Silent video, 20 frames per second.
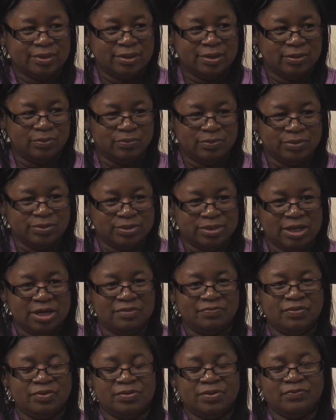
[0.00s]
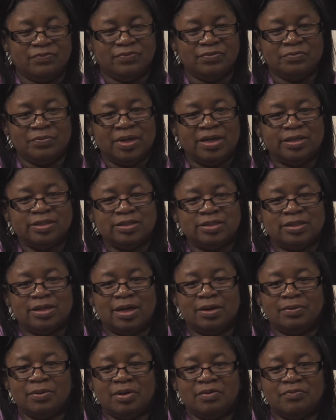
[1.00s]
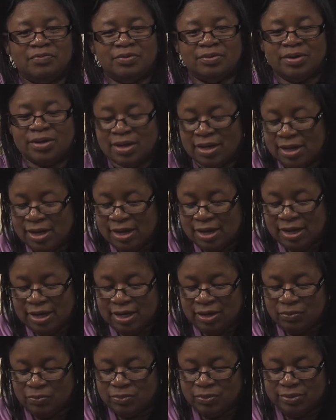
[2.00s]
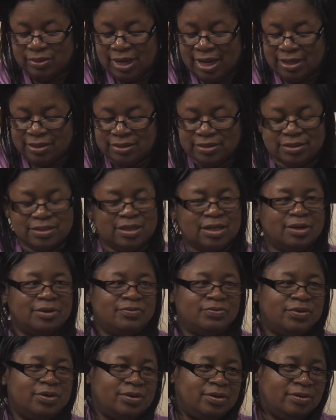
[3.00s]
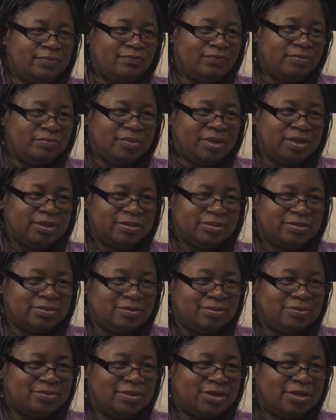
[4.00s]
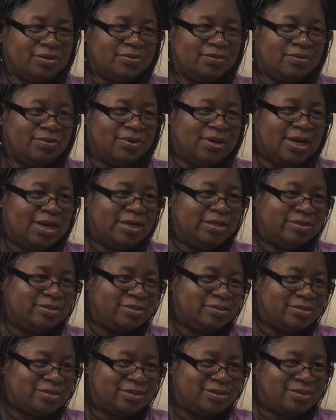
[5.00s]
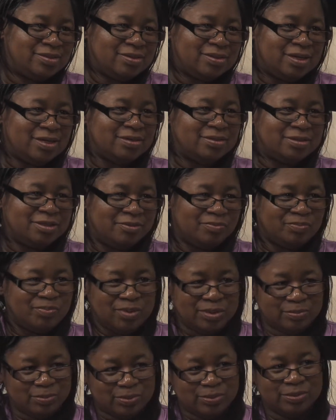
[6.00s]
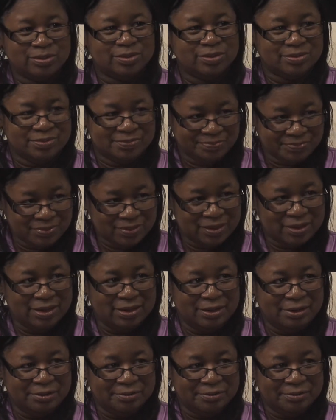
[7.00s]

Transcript: it will save their information. However, it will not sell their information to other agencies like some people do. Okay,